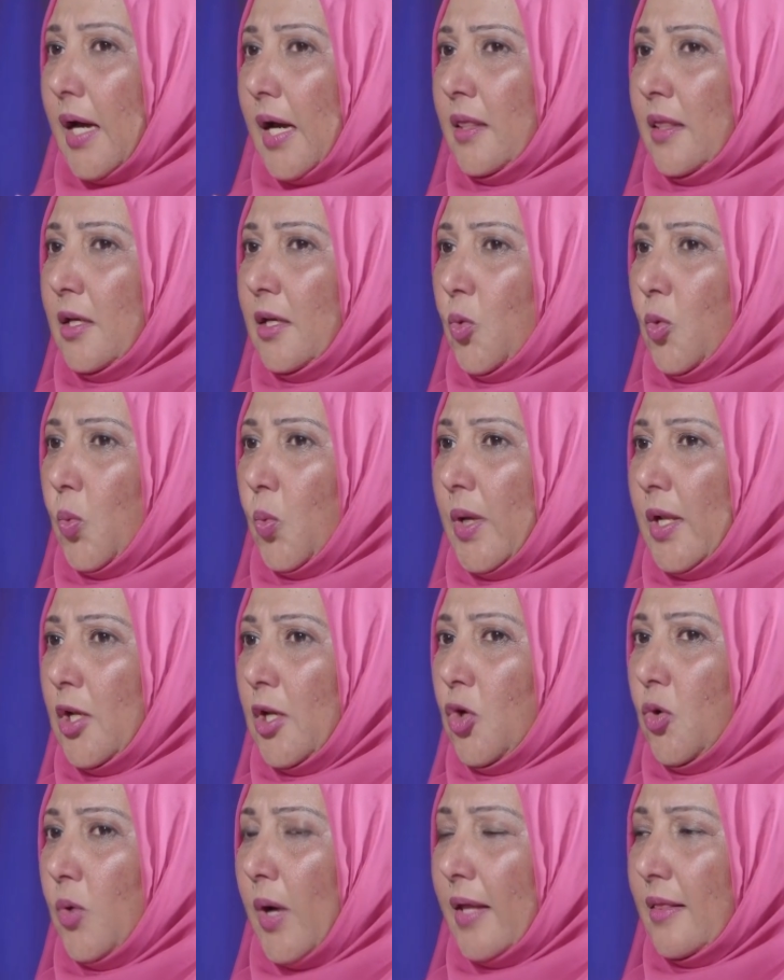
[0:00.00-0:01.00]
I think when
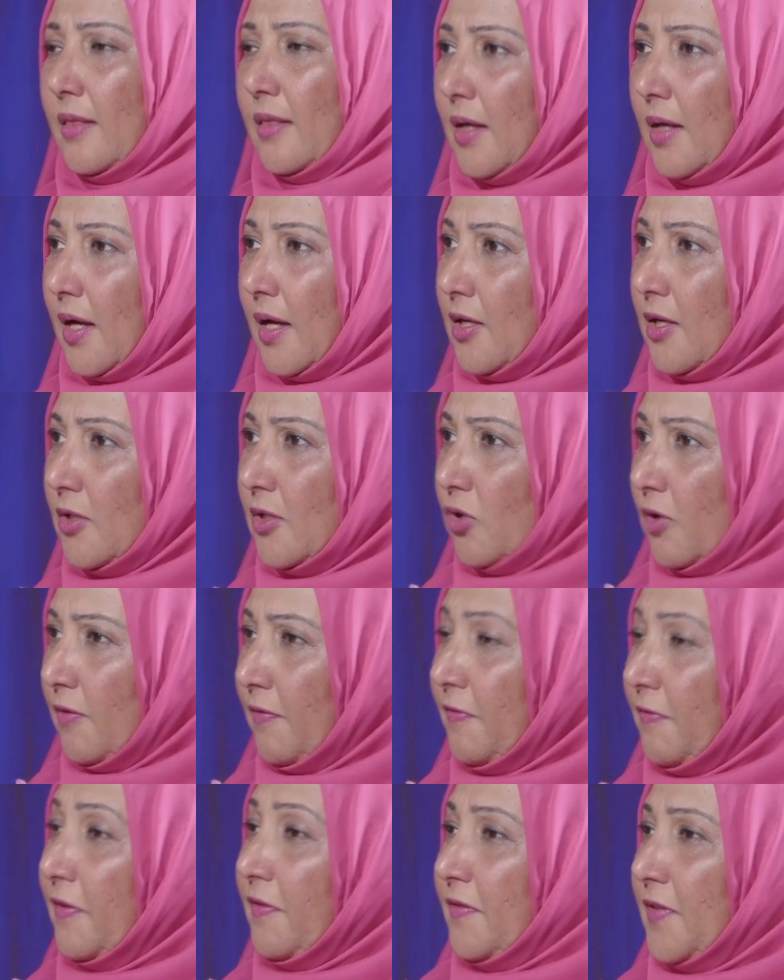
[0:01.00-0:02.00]
you're at the age
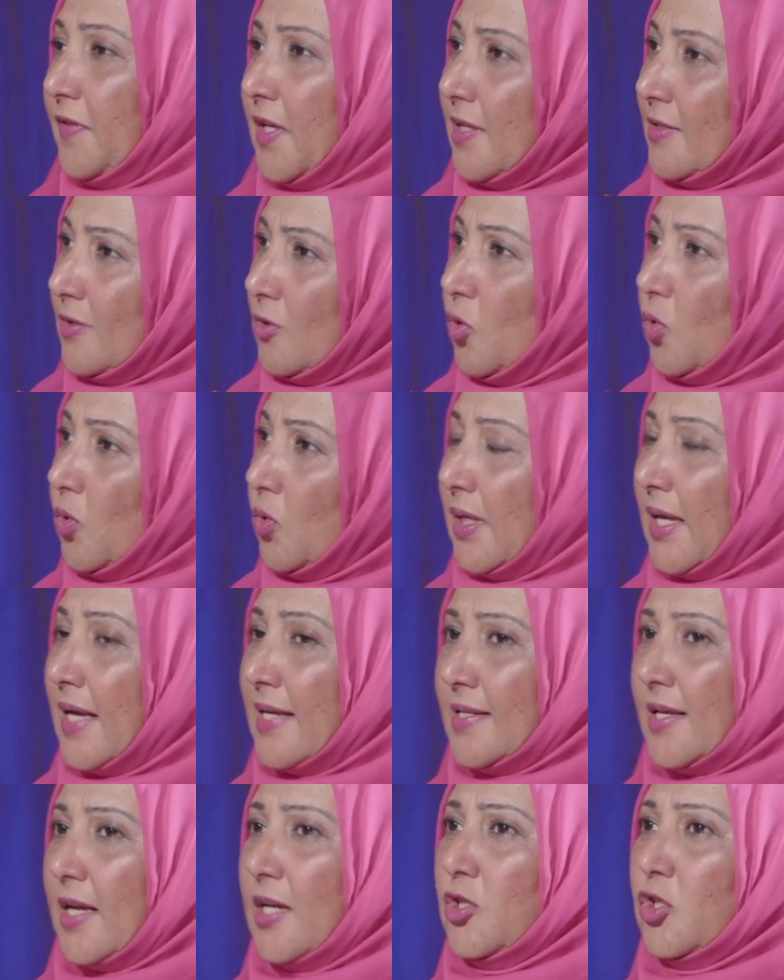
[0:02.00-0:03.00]
of 50 as an
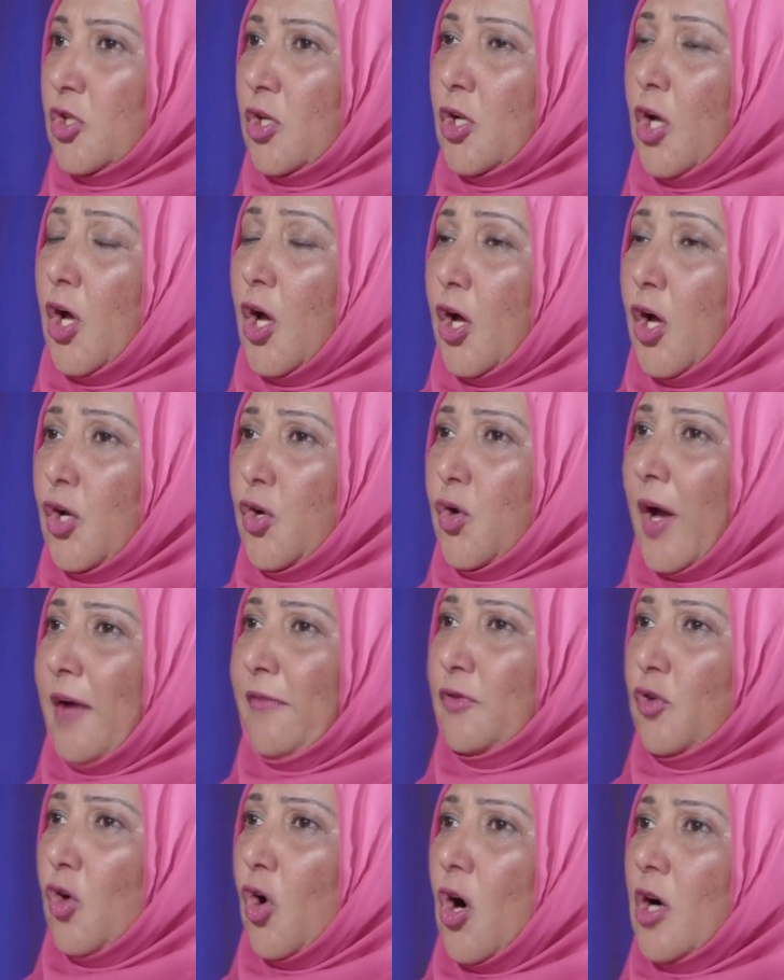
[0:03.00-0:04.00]
organization, you
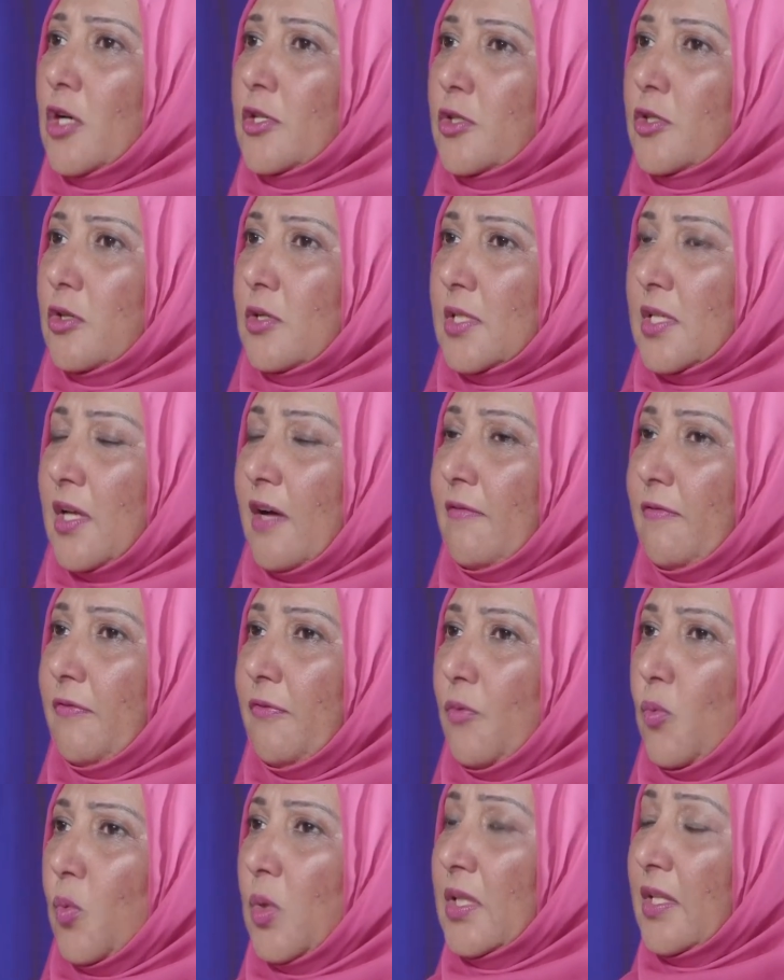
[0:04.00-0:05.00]
have to ask yourself,
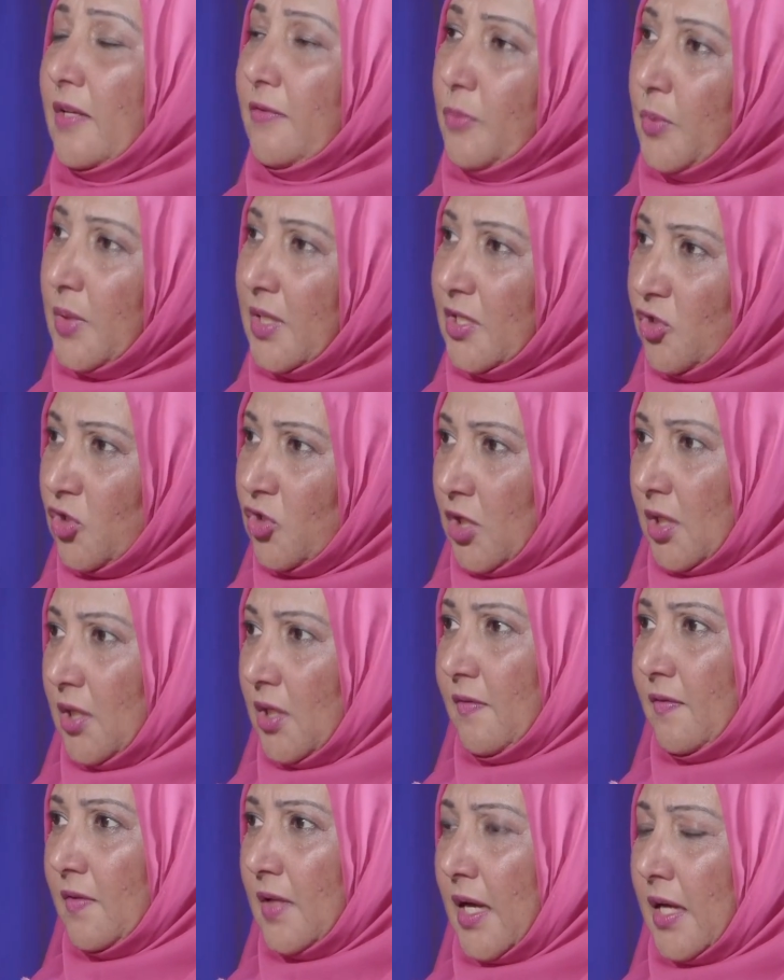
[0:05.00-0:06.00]
what have we
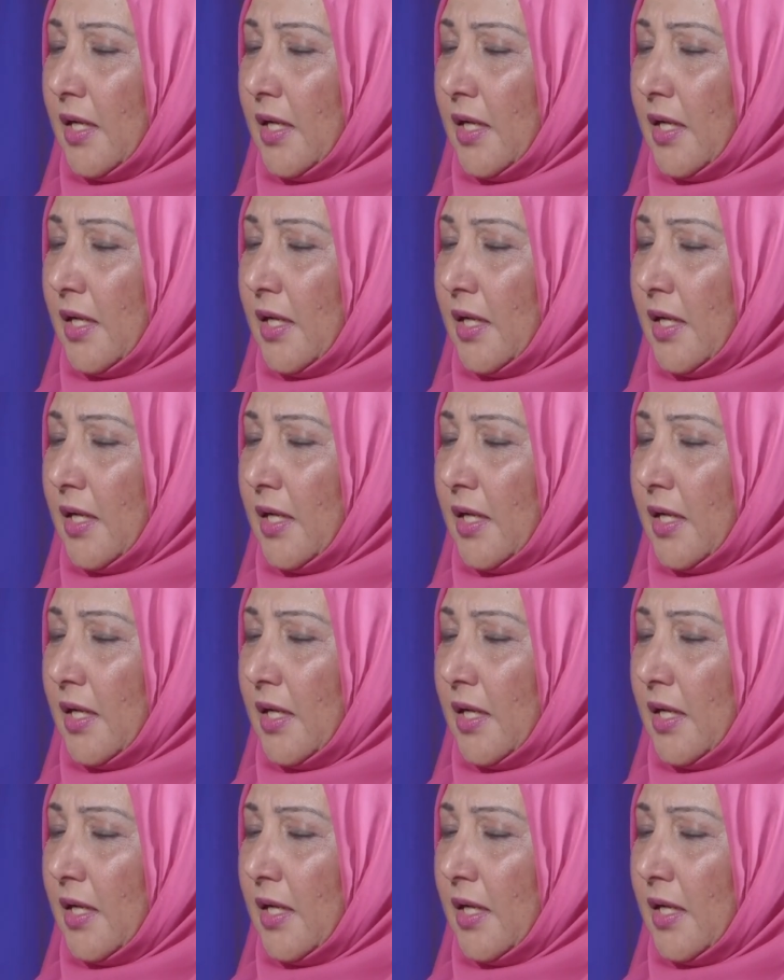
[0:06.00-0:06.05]
achieved?